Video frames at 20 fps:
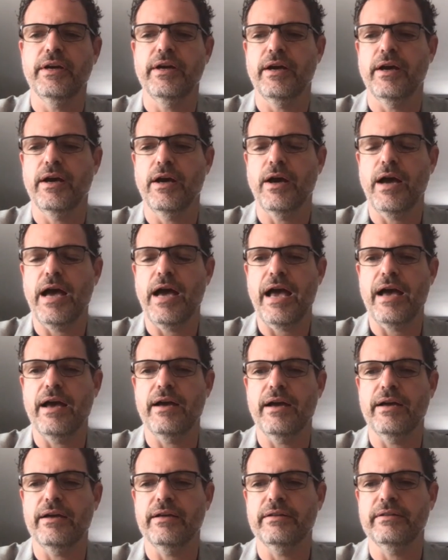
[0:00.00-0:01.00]
the
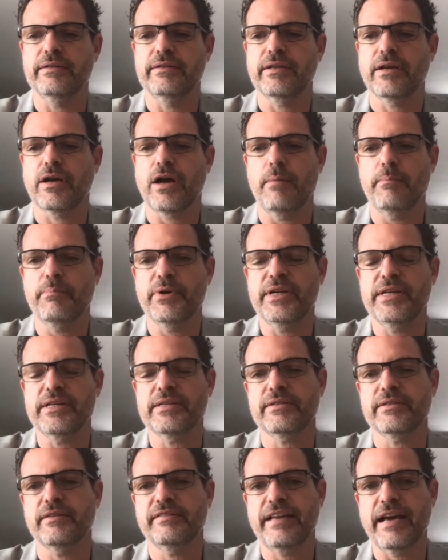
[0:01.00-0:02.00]

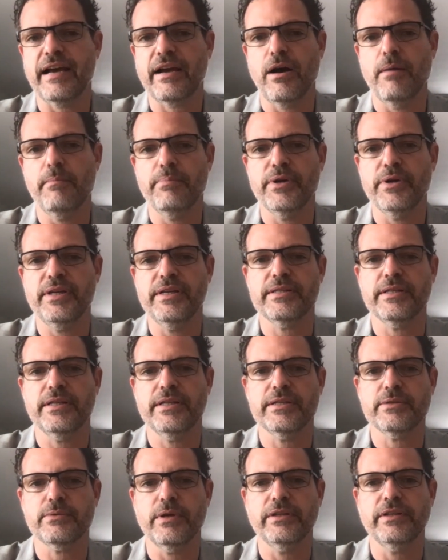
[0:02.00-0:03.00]
companies, the tech companies in
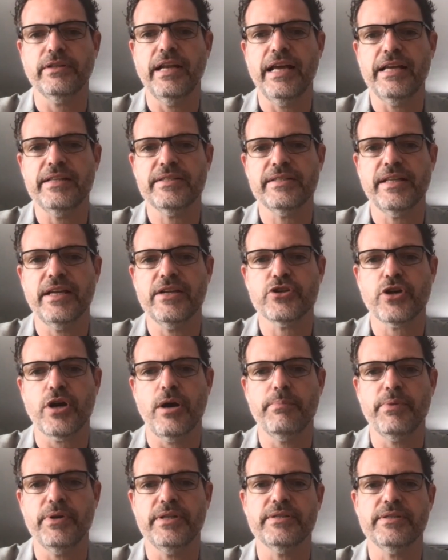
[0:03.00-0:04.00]
Israel, the late stage
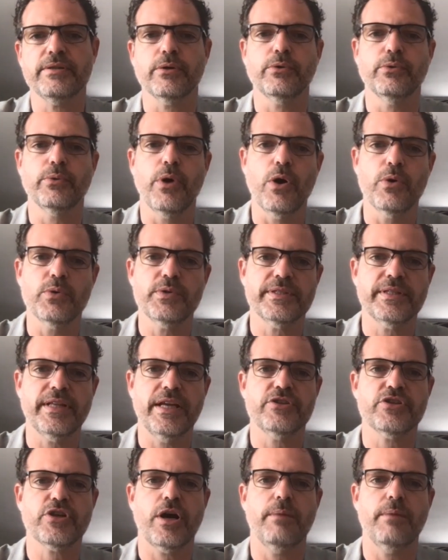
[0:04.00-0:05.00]
companies, the growth
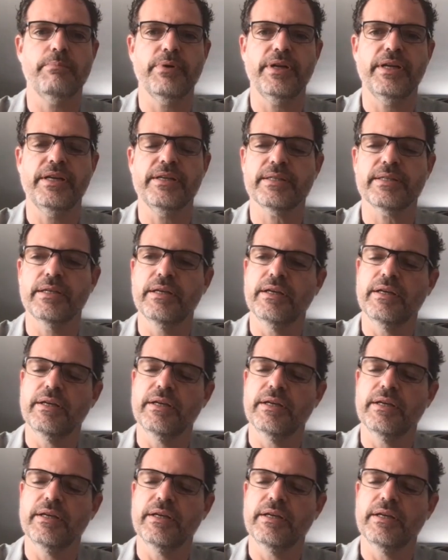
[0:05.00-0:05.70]
stage companies,